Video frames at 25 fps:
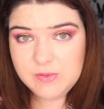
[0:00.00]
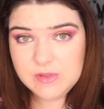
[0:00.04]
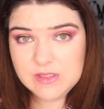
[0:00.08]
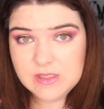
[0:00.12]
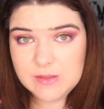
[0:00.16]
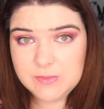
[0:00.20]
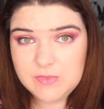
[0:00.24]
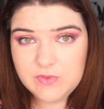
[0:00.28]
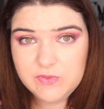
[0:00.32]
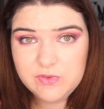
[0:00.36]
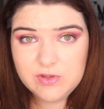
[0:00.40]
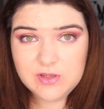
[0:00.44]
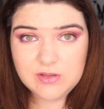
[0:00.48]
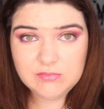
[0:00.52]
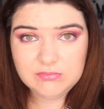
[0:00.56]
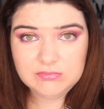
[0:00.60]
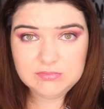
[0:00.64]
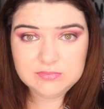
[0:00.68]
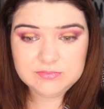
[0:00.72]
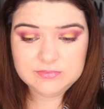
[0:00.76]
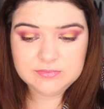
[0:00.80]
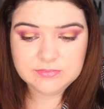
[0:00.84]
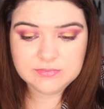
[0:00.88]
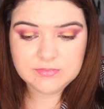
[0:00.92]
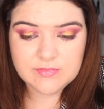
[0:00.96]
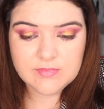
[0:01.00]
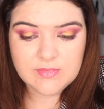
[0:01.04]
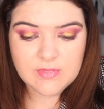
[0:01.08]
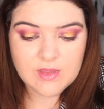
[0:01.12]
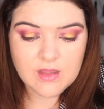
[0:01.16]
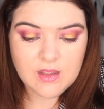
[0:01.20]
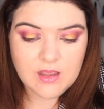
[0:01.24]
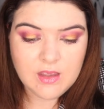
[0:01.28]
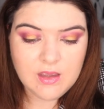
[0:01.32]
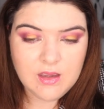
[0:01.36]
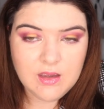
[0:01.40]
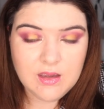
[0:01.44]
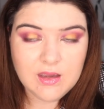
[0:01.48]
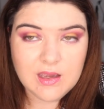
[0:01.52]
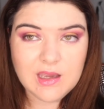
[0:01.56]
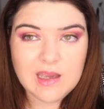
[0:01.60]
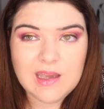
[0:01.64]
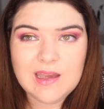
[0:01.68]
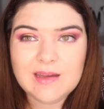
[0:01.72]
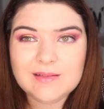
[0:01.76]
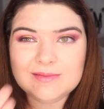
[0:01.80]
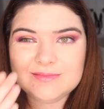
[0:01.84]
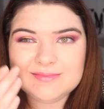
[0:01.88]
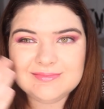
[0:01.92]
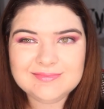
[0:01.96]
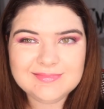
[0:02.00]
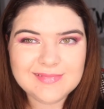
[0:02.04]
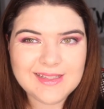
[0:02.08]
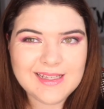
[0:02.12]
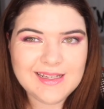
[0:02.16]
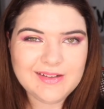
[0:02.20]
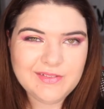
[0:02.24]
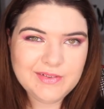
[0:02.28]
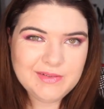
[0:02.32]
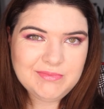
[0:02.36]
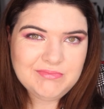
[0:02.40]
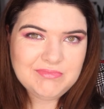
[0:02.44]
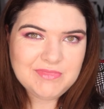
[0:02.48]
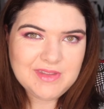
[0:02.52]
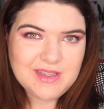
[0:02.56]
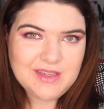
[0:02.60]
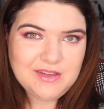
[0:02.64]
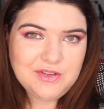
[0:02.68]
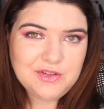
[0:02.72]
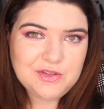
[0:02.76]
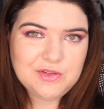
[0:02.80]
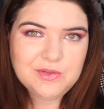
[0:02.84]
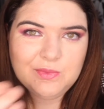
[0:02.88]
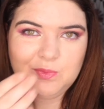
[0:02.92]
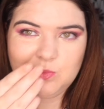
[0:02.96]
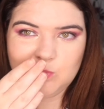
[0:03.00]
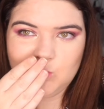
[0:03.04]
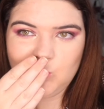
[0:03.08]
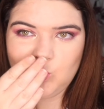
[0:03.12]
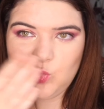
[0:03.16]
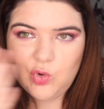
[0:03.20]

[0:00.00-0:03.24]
with some of it. Um, anyway, thank you.